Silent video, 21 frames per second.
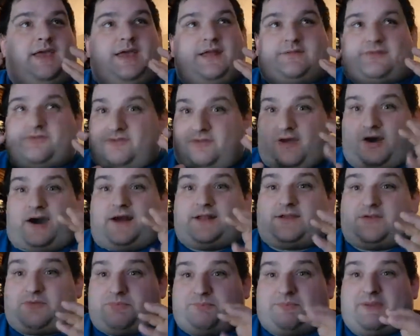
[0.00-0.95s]
it's not
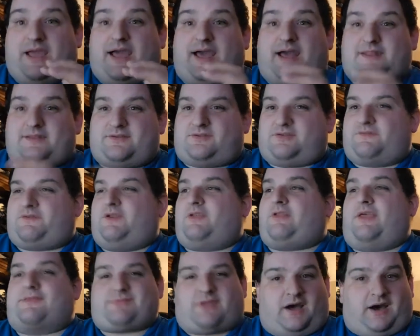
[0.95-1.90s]
as bad as something
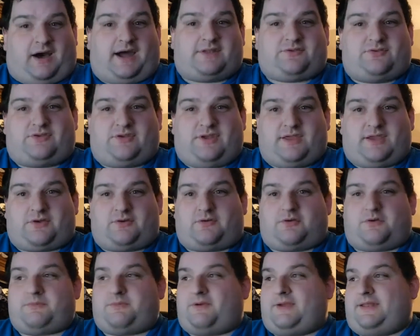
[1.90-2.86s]
like The Hot Chick
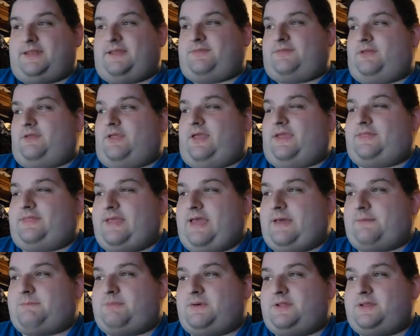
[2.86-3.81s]
or anything like
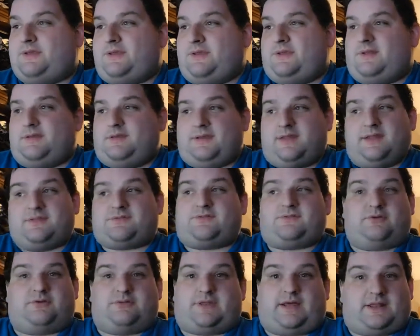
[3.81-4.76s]
that, but it's
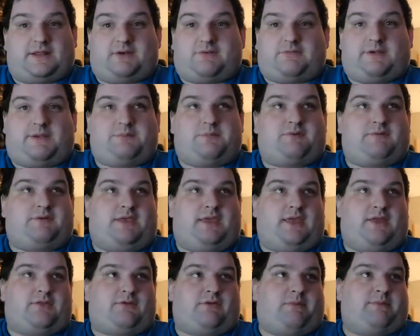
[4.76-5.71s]
still not a great movie
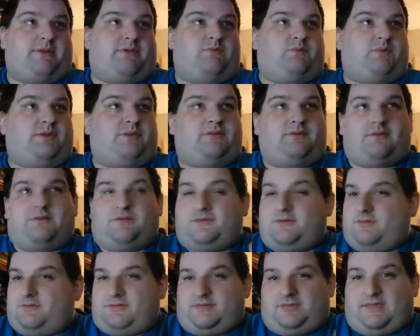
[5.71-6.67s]
either. I mean, when
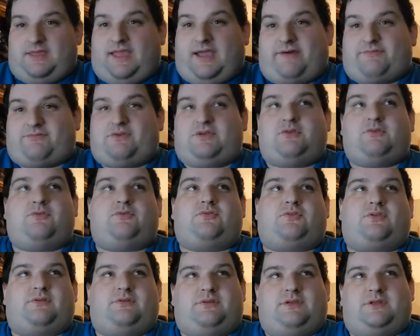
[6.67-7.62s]
they have to
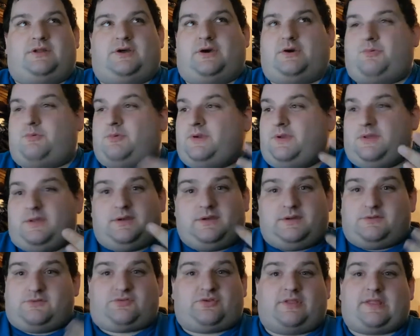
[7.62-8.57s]
use, you know,
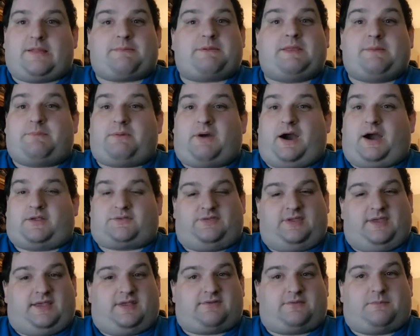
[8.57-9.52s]
celebrity
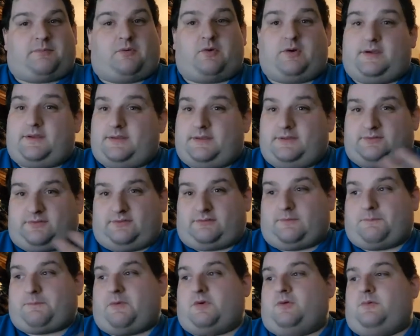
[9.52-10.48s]
boxing as
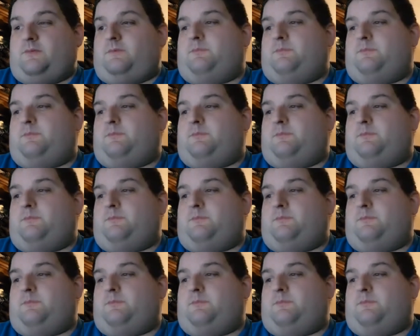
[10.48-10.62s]
a